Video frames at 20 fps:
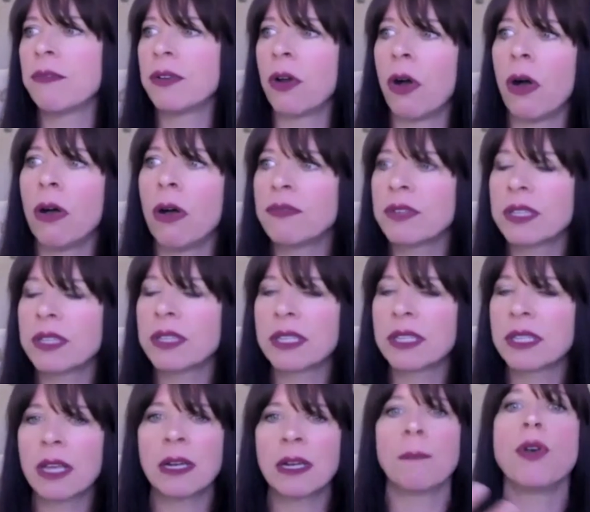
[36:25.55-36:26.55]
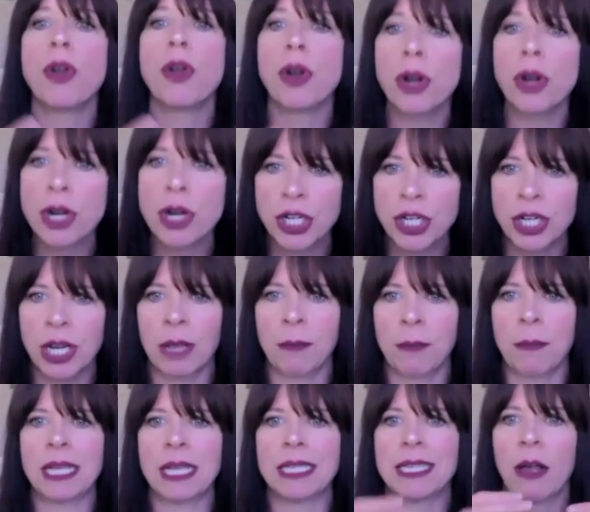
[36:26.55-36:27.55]
And all of a sudden I'm
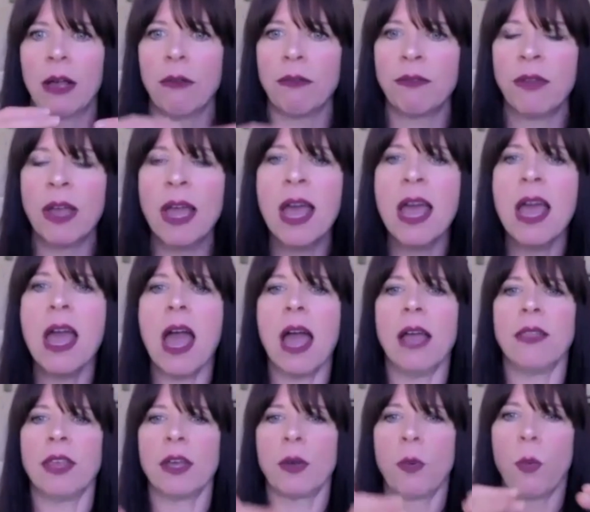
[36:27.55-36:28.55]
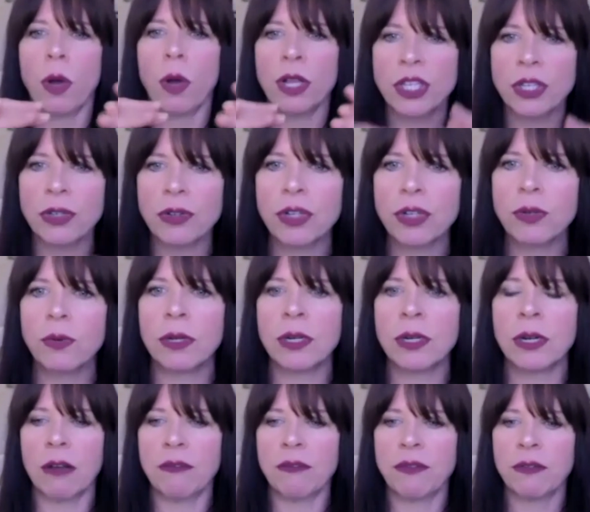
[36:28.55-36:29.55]
nourishing myself. And like, once you do
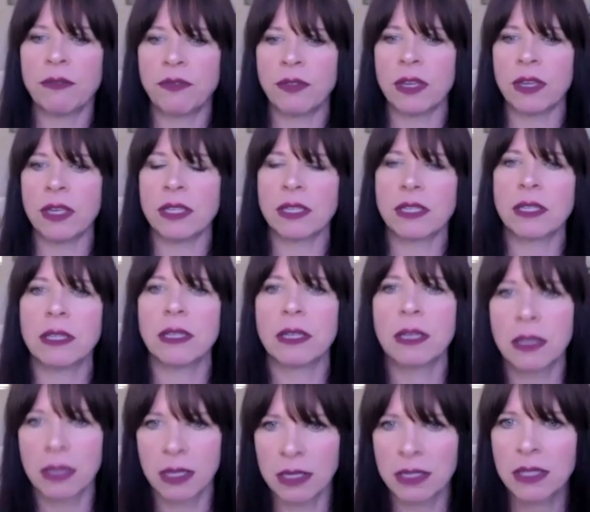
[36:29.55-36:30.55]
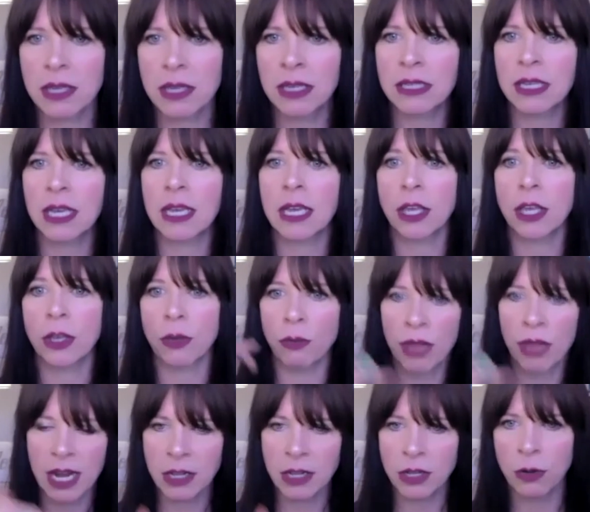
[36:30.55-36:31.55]
enough of these things, like
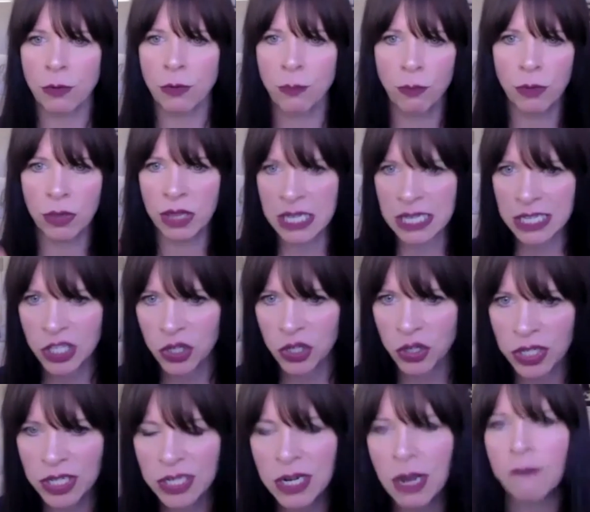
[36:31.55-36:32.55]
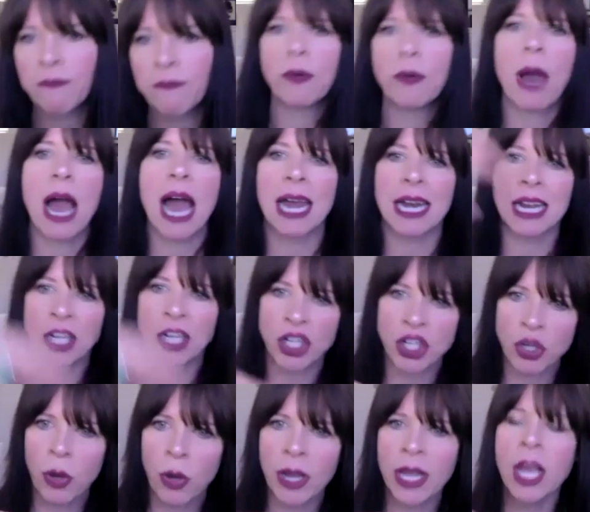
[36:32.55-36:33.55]
you release your stuff, you add in
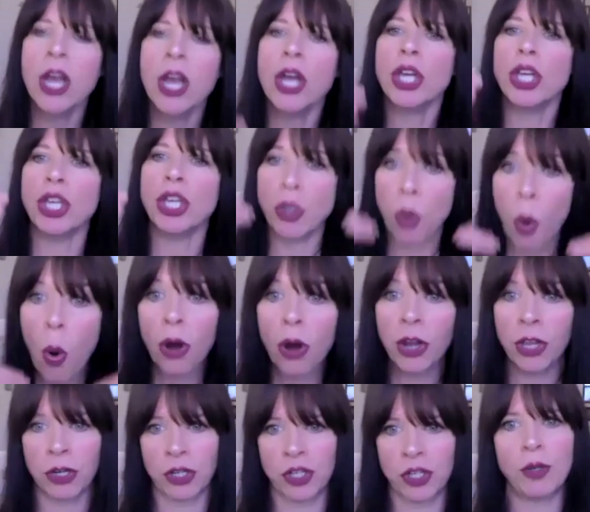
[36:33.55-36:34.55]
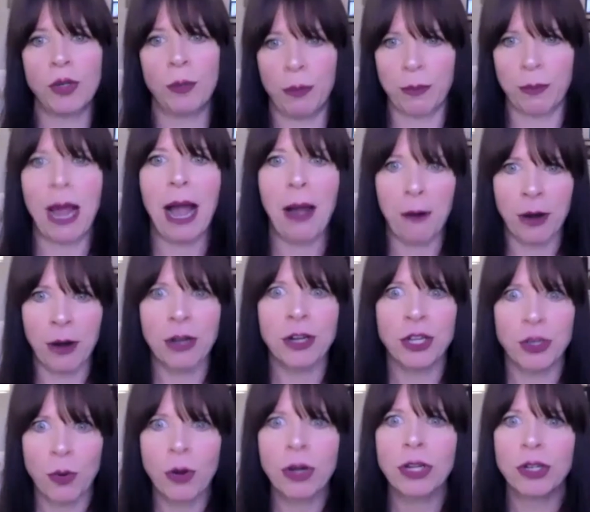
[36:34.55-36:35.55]
joy, you're your superpower,
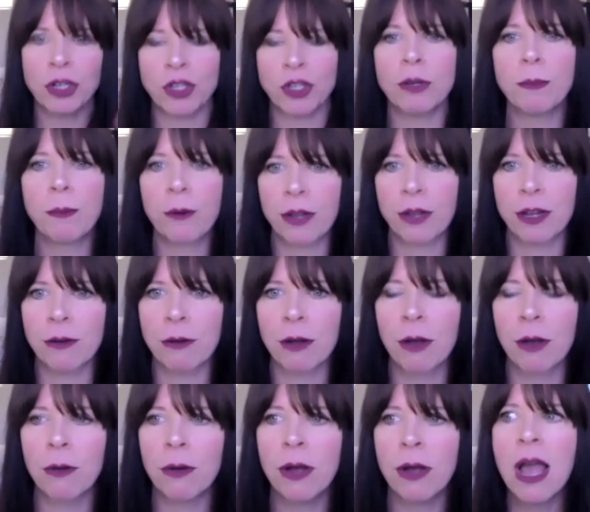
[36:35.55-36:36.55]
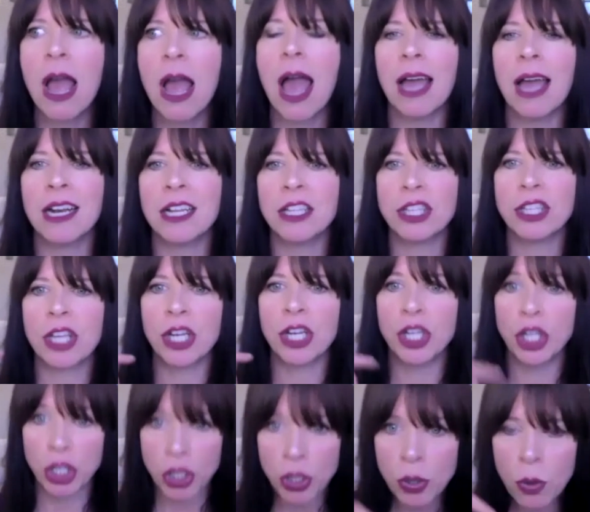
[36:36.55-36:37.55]
you're your superhero. And it's, and
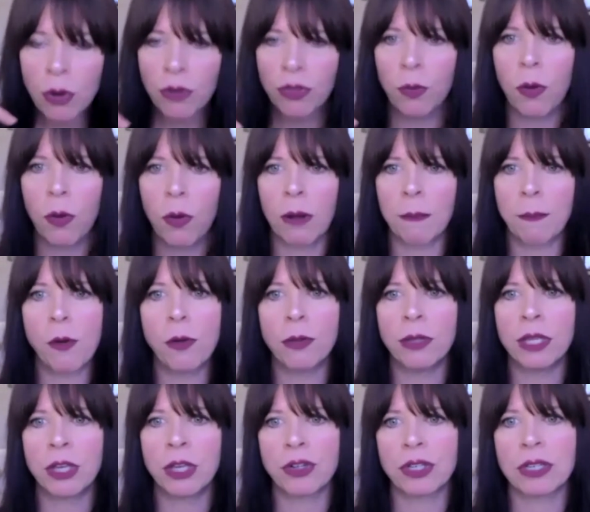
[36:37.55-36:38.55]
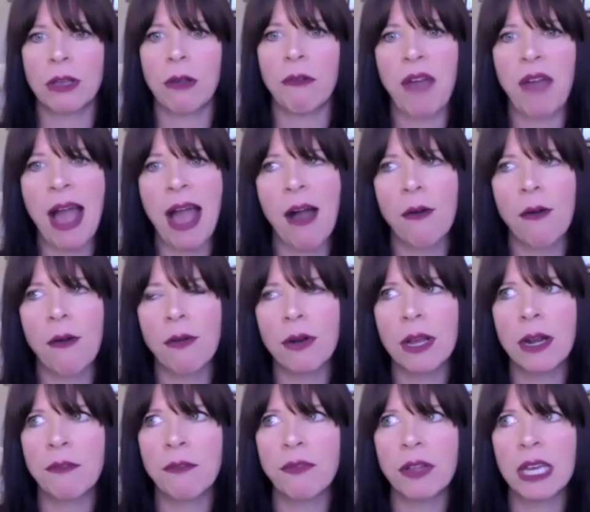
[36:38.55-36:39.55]
you are the one pulling yourself out.
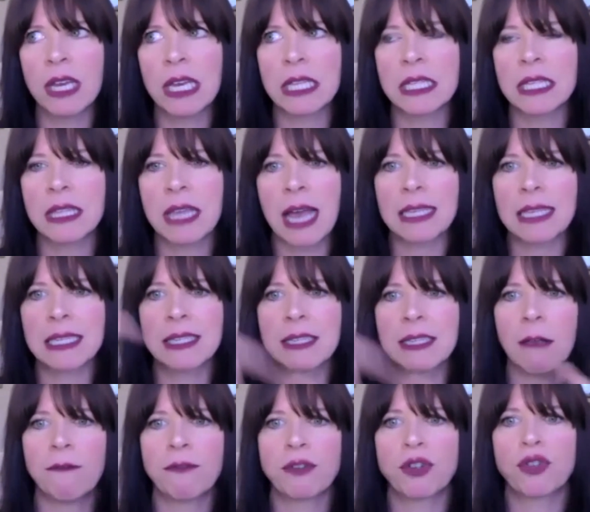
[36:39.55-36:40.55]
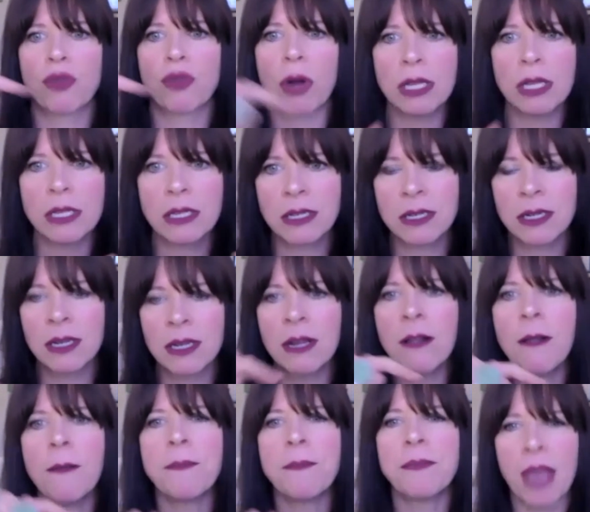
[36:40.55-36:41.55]
And I feel like it's that self-trust
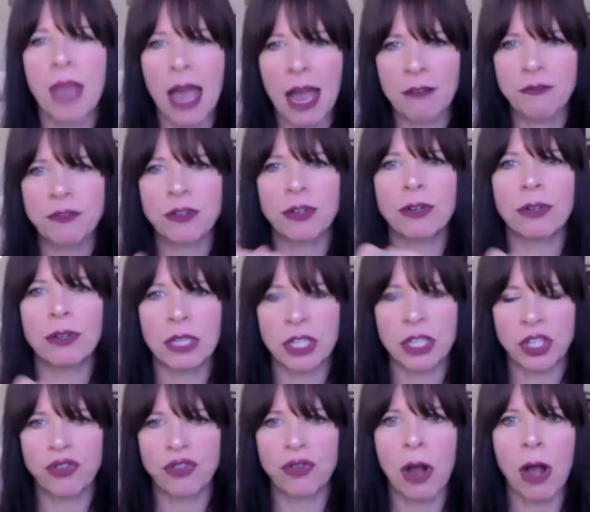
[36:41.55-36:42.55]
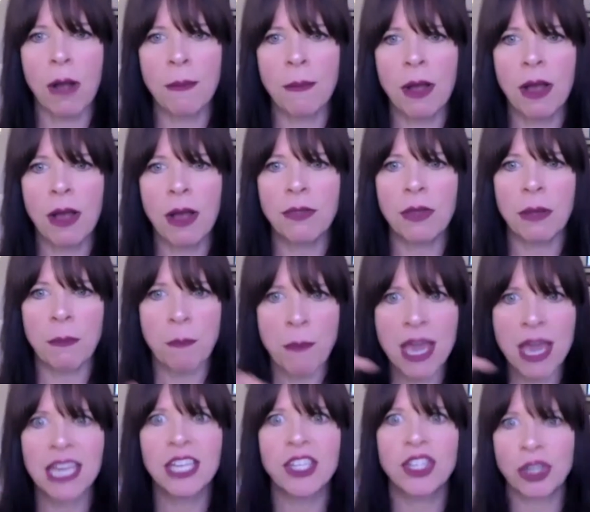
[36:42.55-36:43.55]
after this trauma that
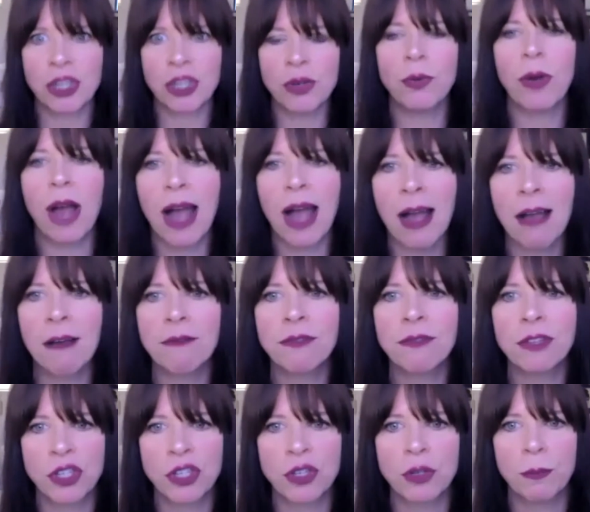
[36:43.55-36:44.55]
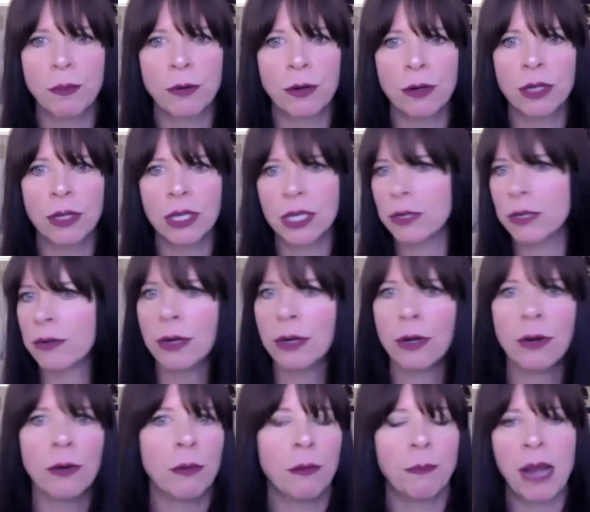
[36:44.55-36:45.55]
makes you have the
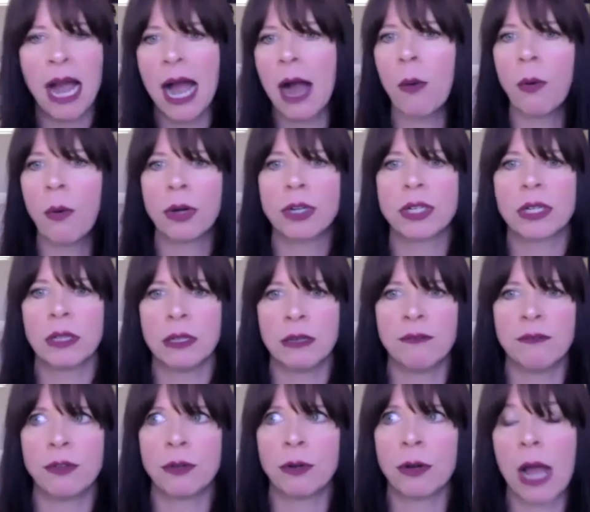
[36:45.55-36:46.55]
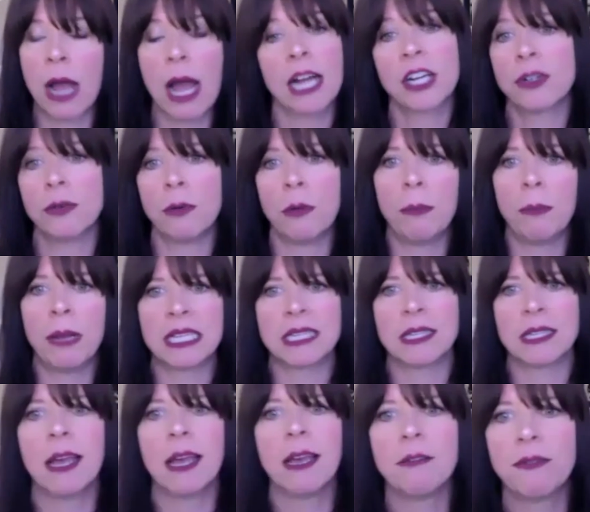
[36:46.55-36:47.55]
superhero power to live your actual best
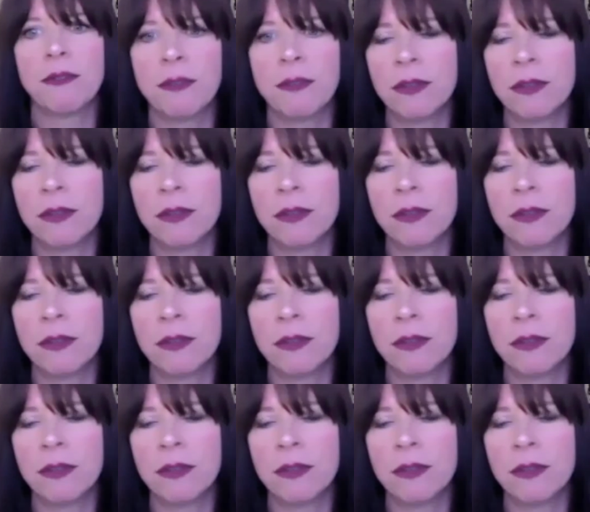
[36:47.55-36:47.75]
life.